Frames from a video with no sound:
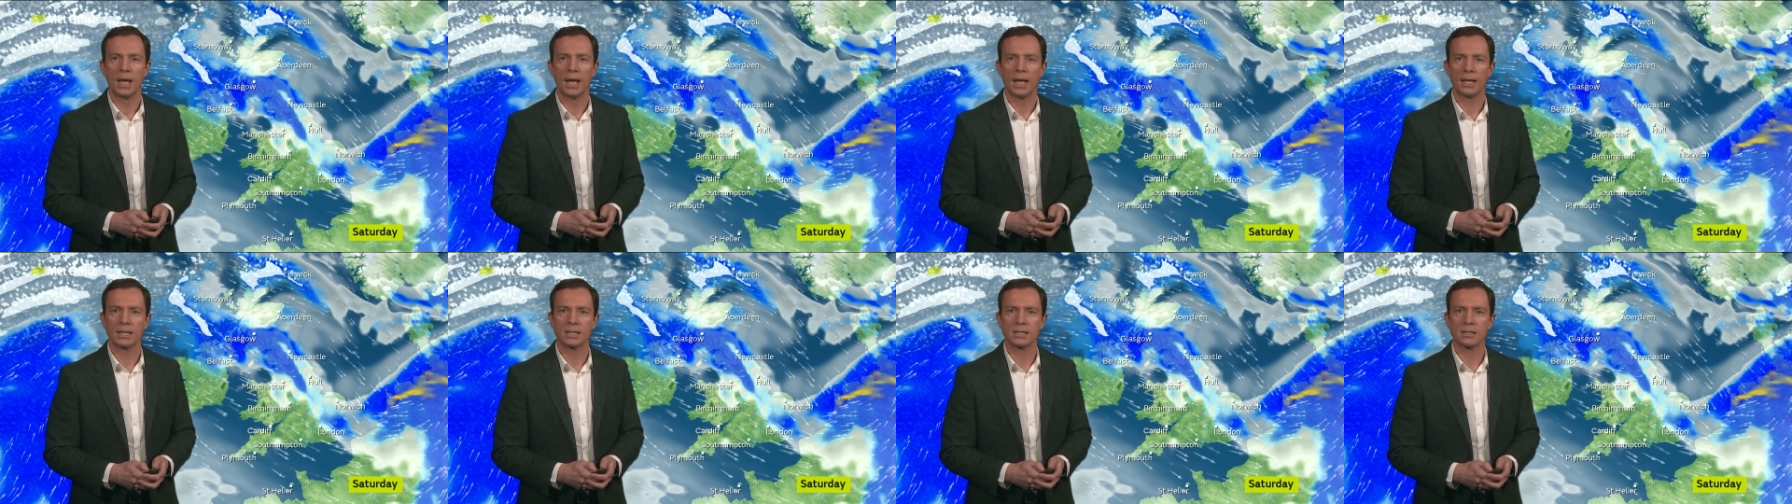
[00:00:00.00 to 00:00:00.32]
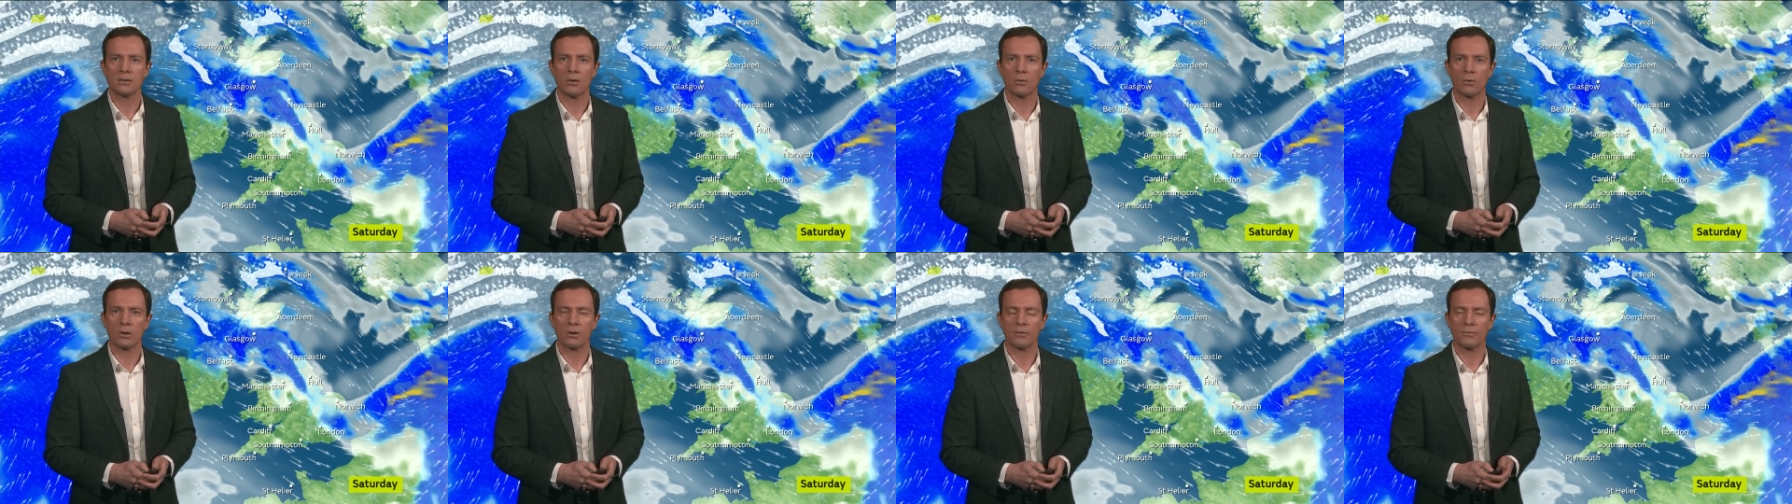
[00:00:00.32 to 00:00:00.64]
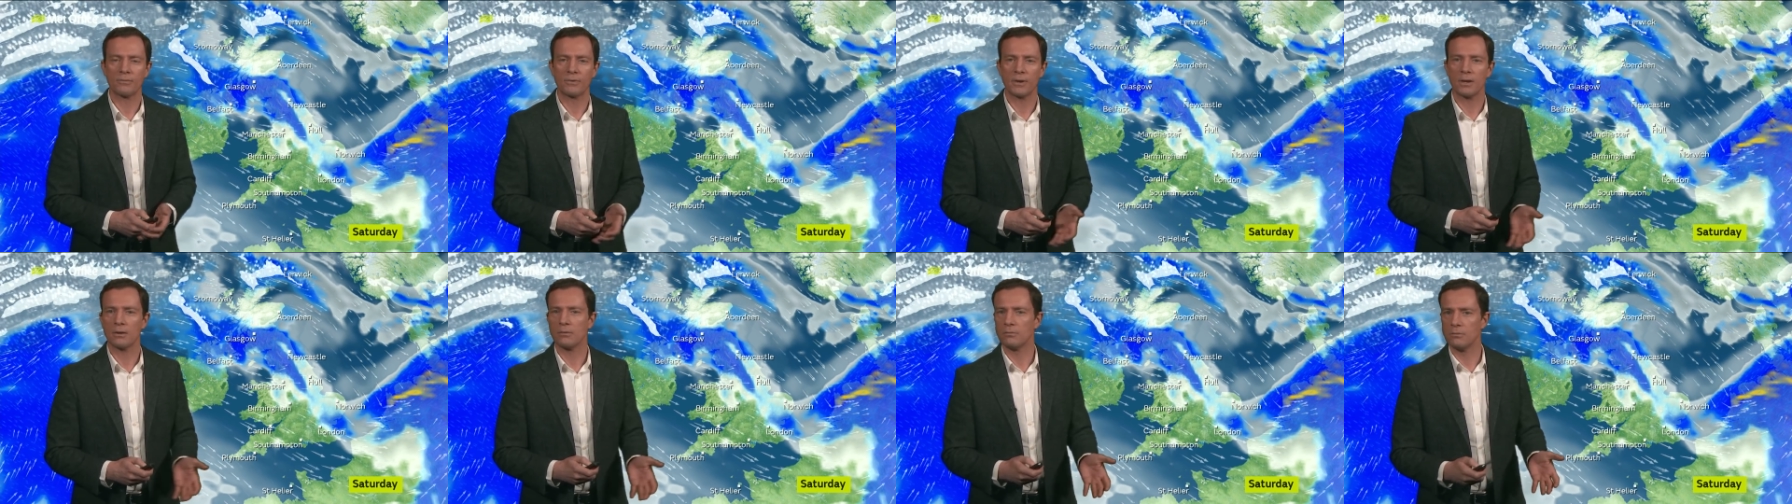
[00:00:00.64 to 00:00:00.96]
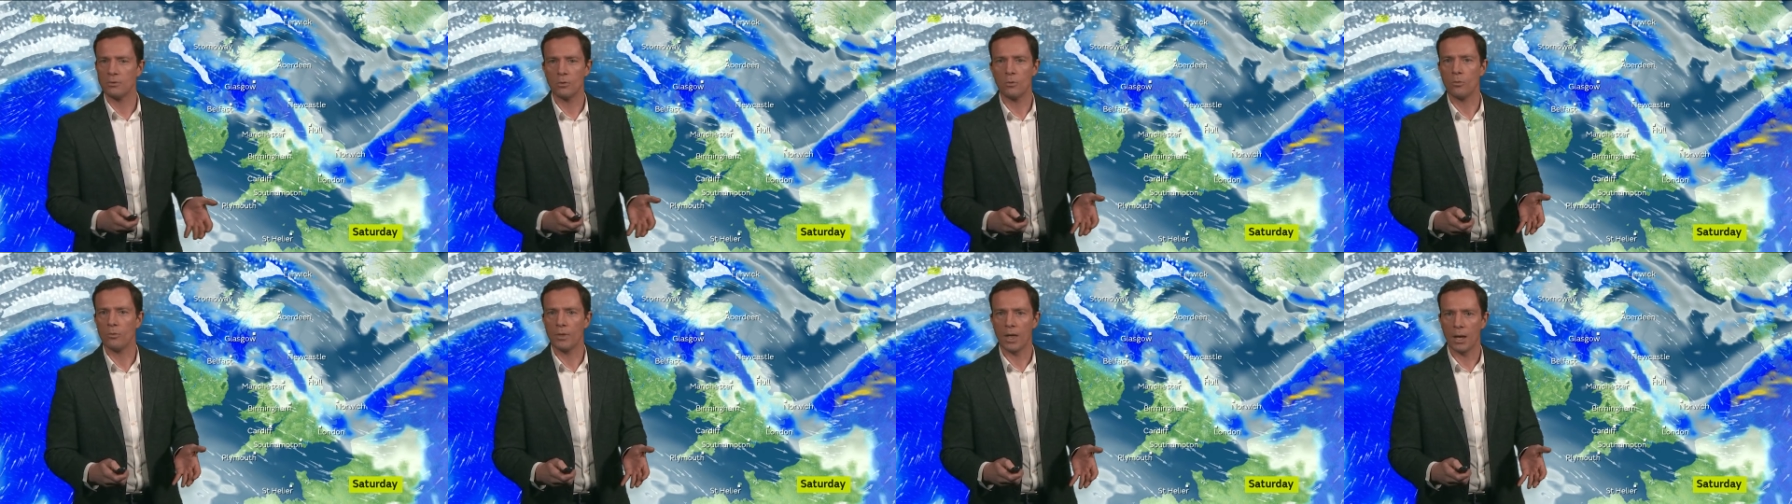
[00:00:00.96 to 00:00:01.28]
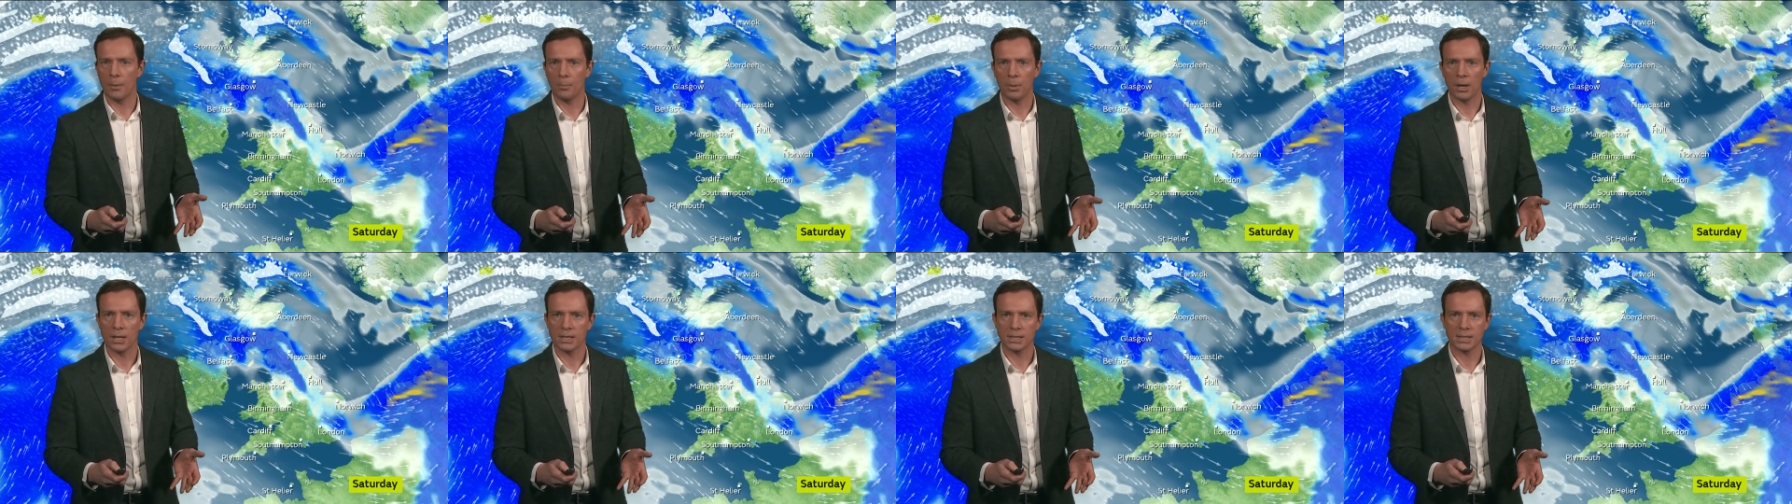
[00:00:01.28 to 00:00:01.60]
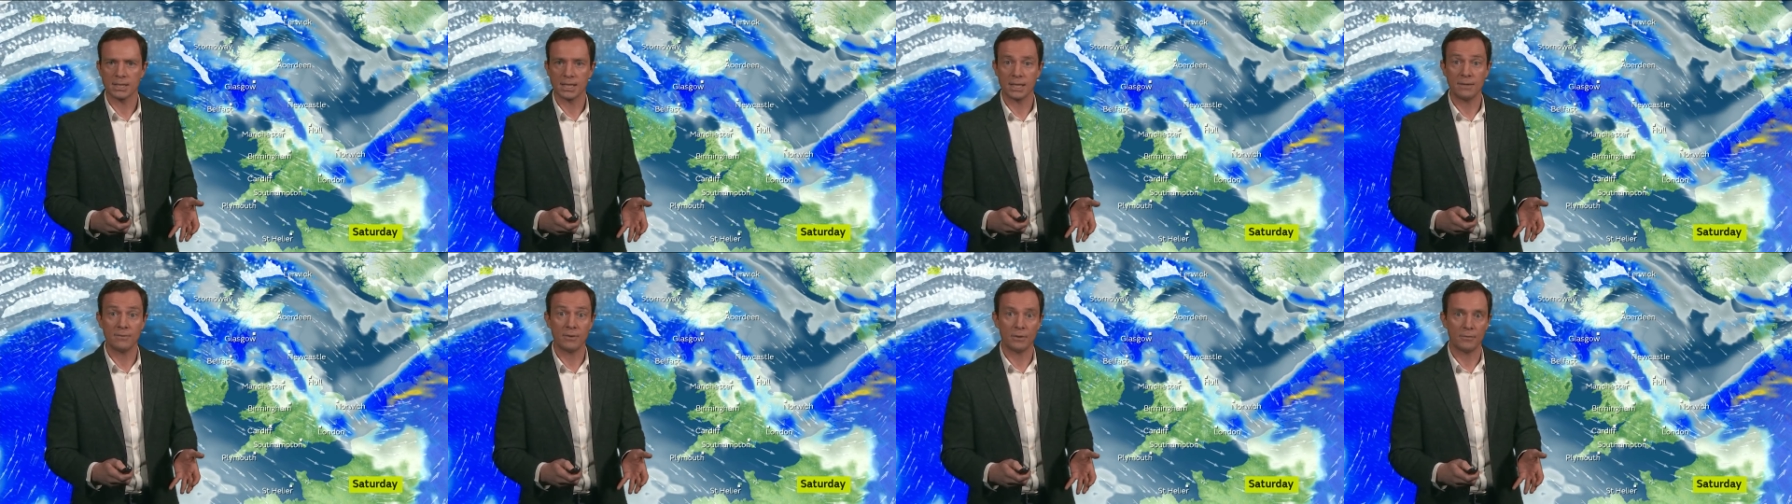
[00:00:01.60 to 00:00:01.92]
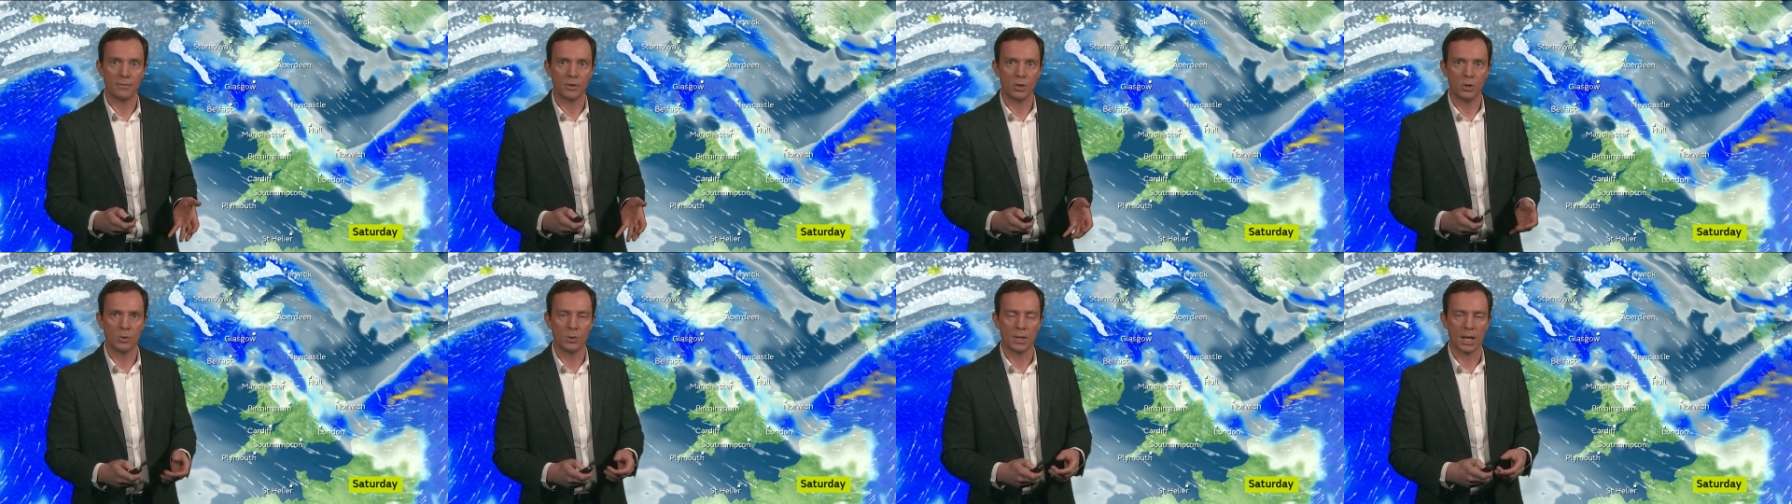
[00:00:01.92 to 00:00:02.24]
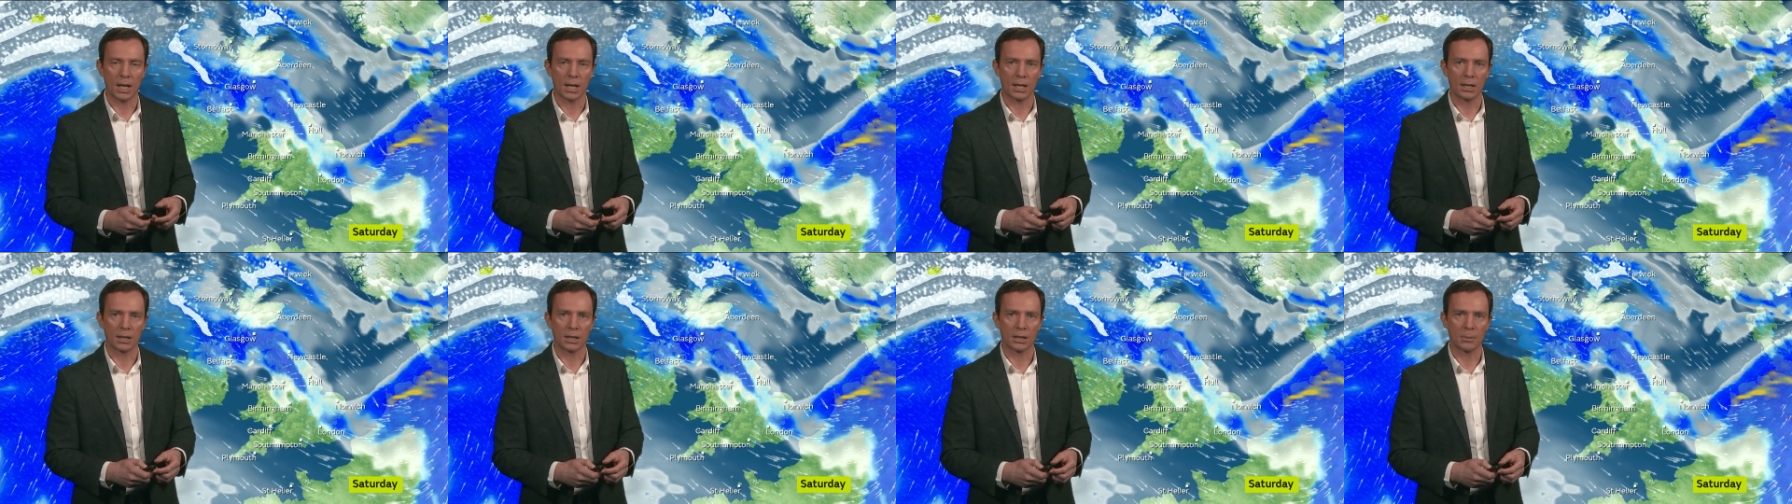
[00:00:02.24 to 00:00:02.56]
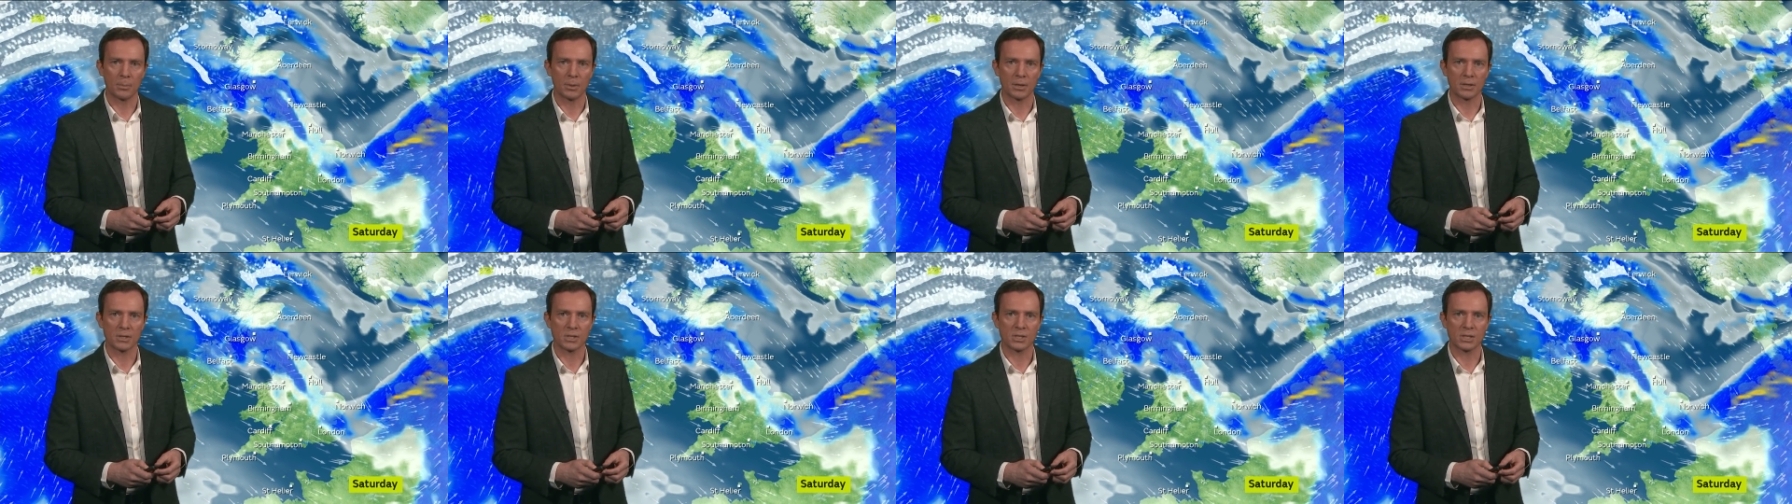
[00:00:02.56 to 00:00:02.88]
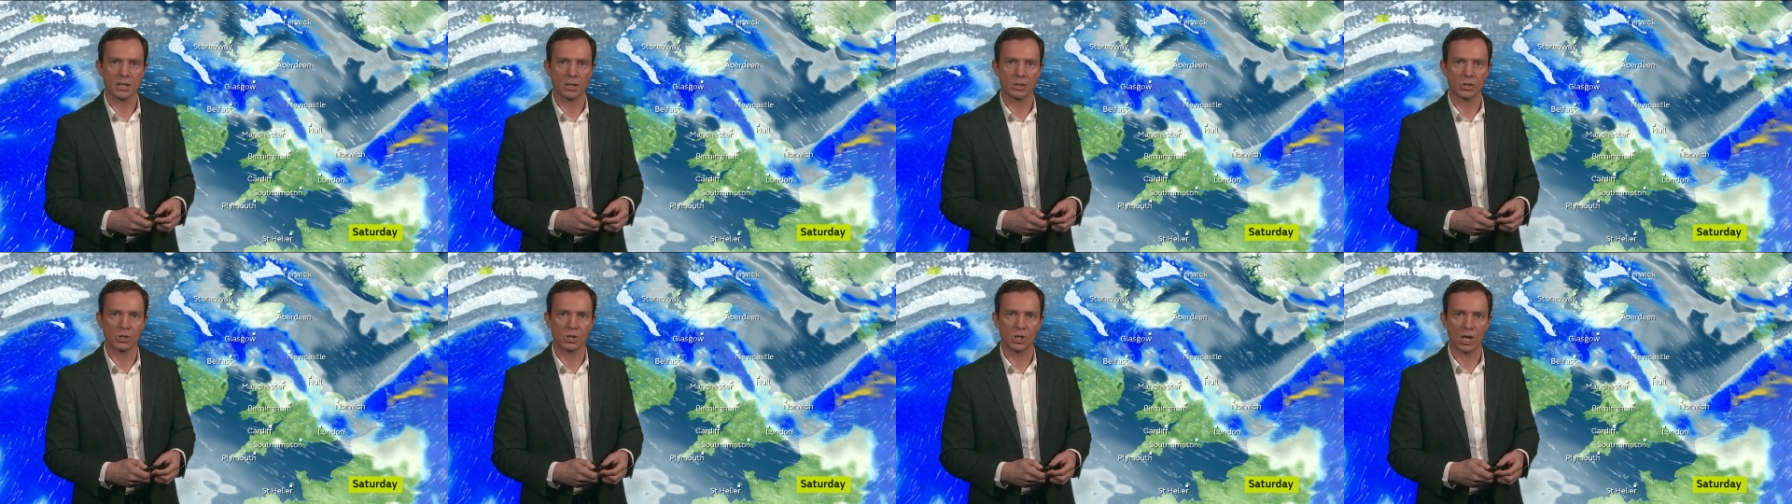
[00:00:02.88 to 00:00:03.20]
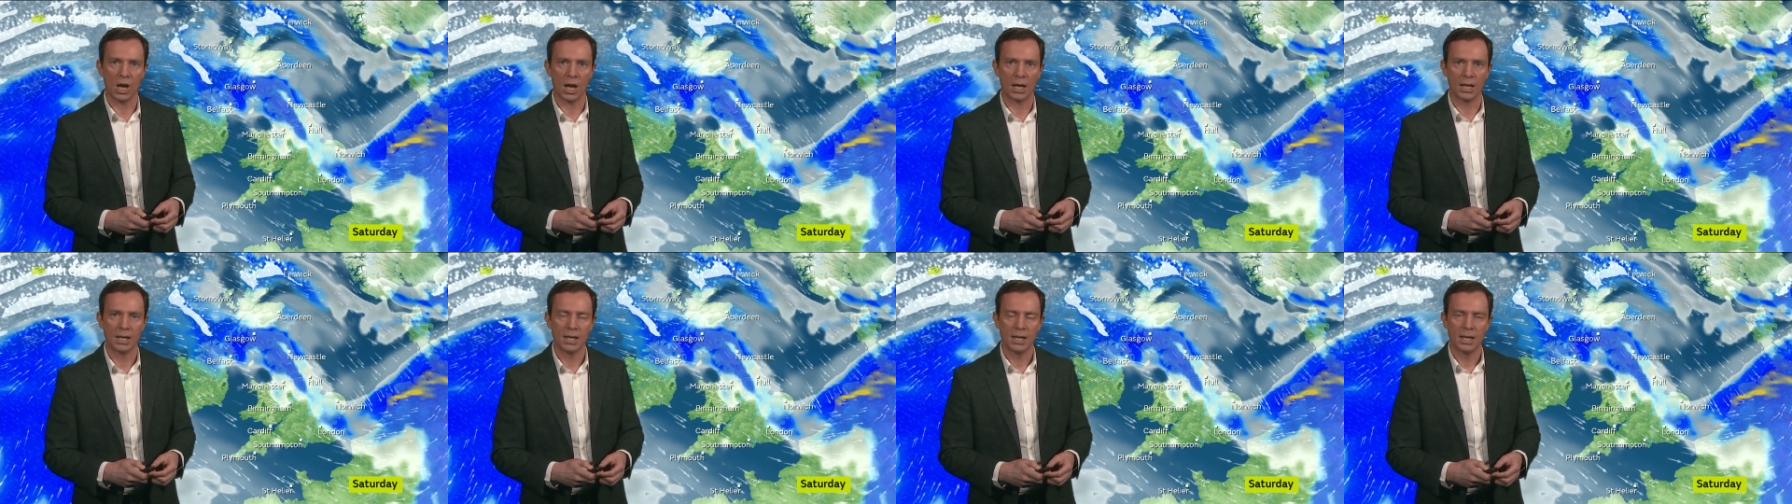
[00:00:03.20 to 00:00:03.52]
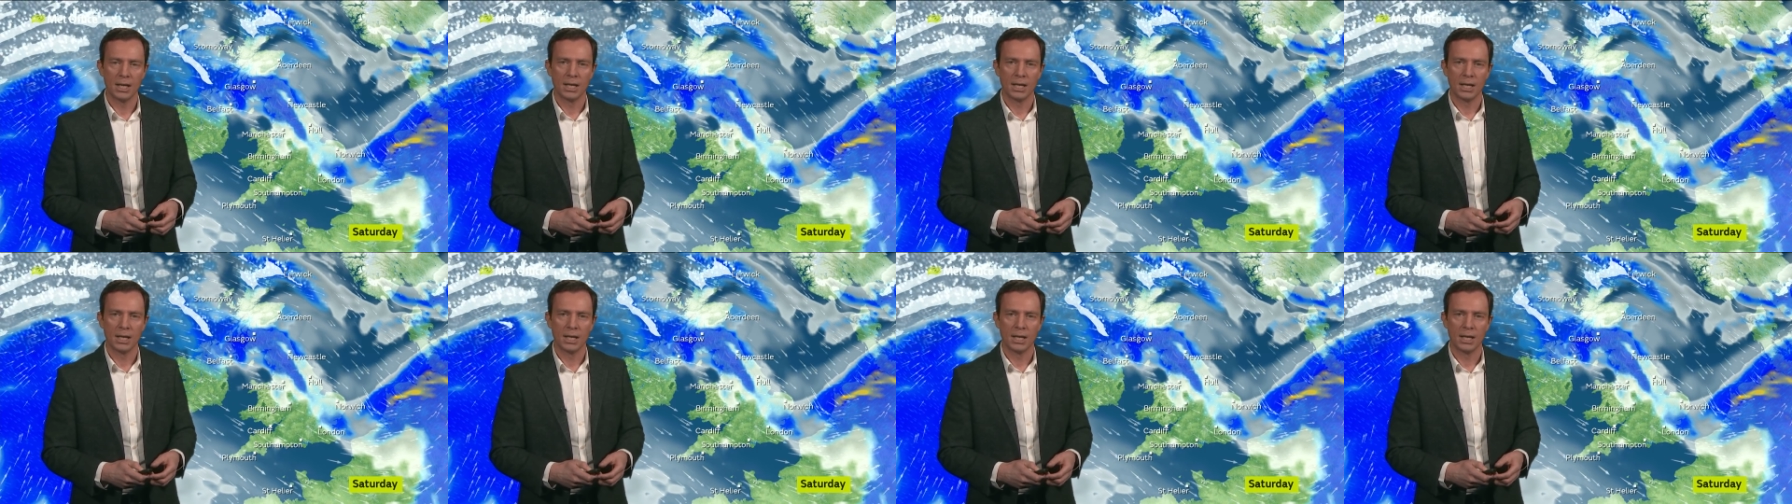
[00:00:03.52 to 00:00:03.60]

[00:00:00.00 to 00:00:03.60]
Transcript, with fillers: it's not going to feel all that pleasant, even if you do get a little bit of sunshine.